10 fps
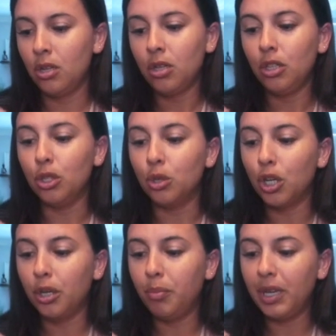you
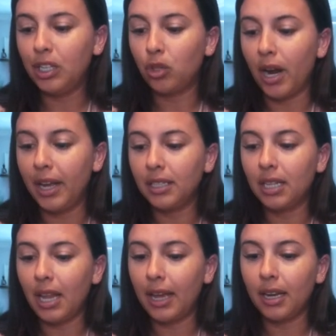could be trying to
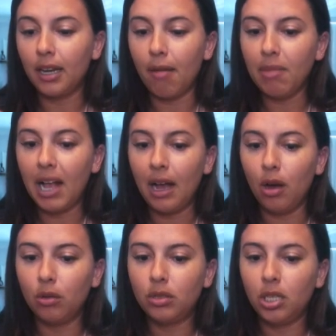like numb
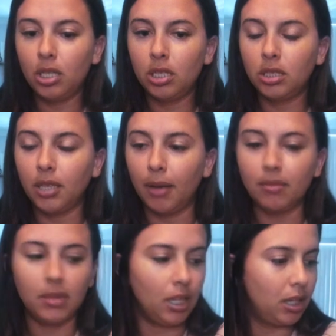out
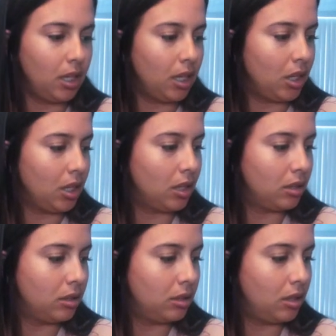something here.
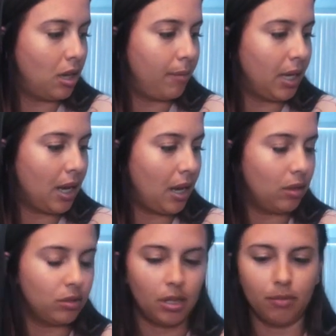Numbing
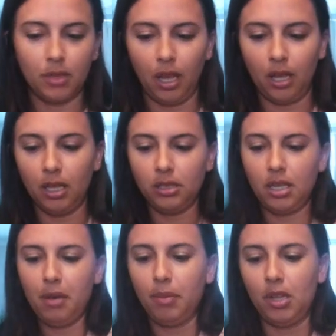out something. Let's
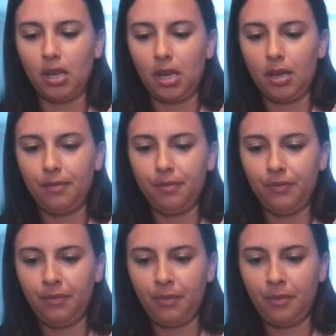keep looking.
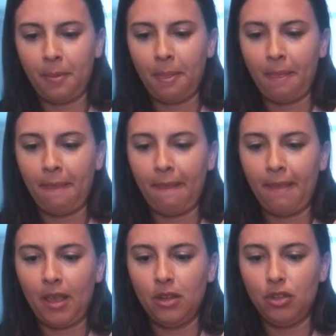
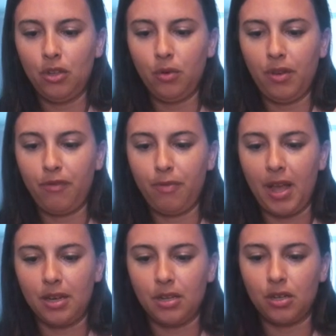Two of
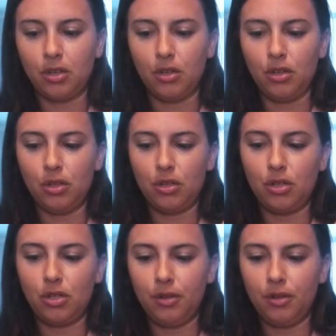Pentacles,